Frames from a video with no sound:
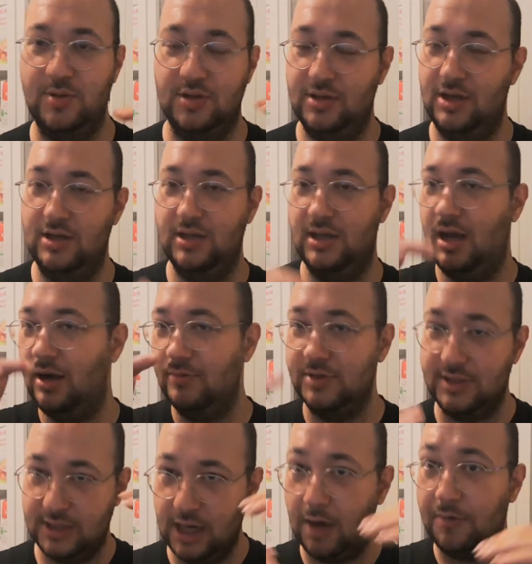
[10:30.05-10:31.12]
And I
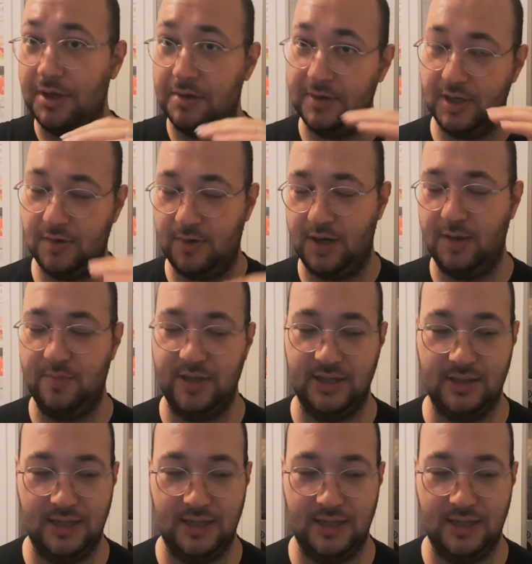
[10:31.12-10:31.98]
was yo-yoing quite a bit at